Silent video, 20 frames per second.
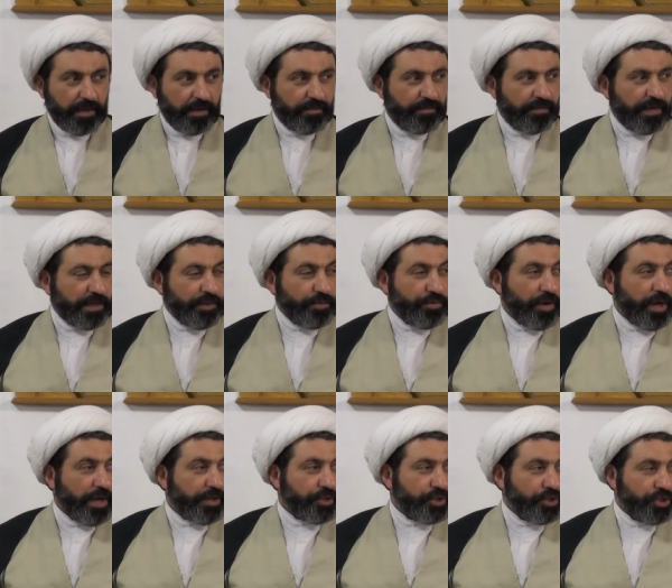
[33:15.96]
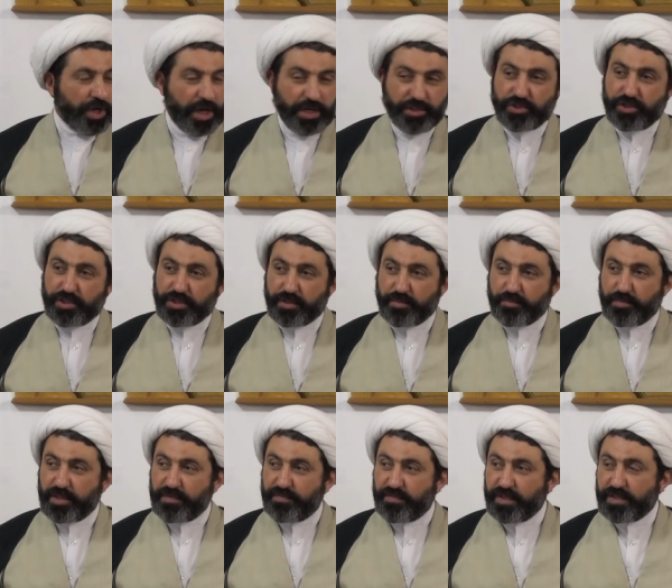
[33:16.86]
When you are judging
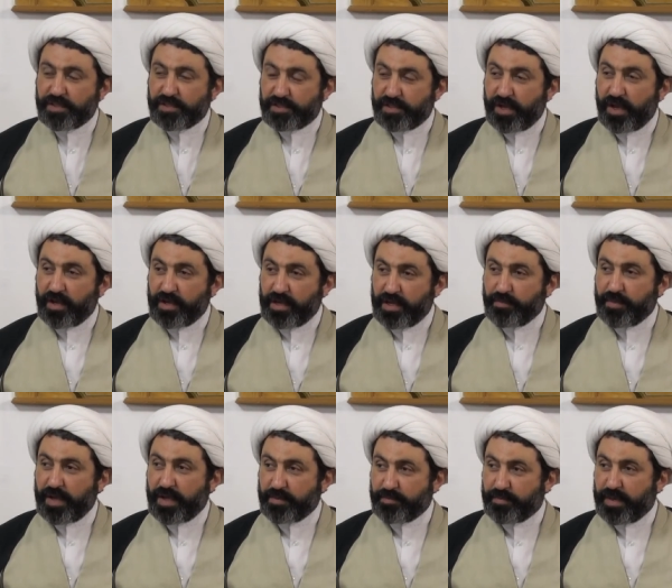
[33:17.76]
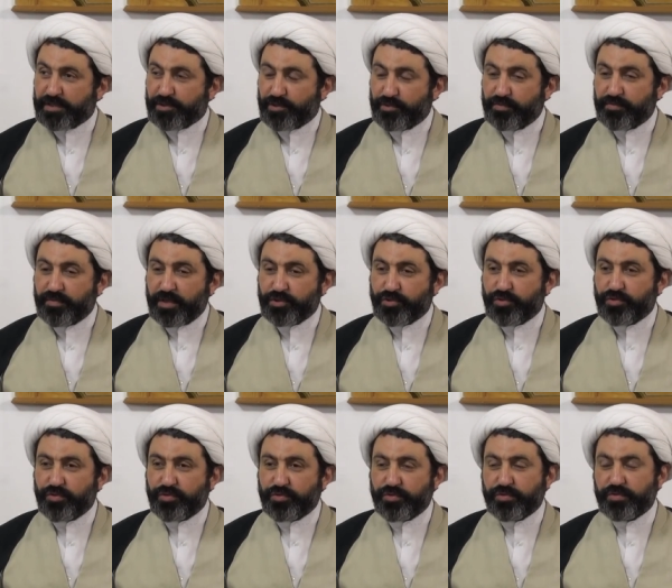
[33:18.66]
between Zalim and Mazlum, what
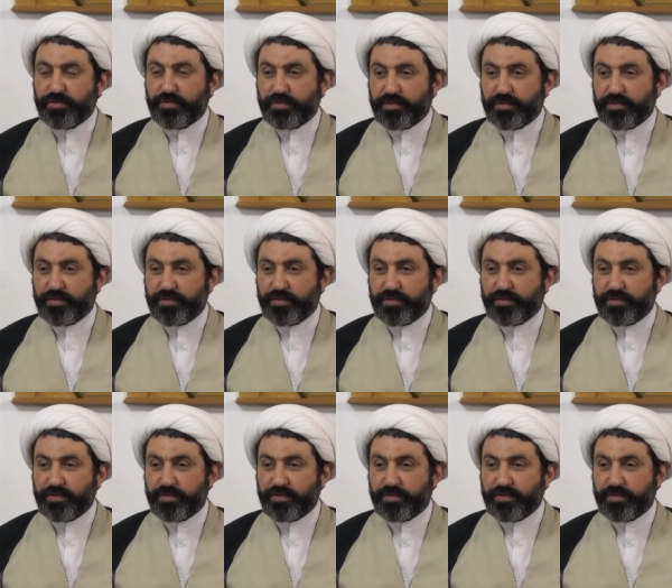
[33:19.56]
should you do?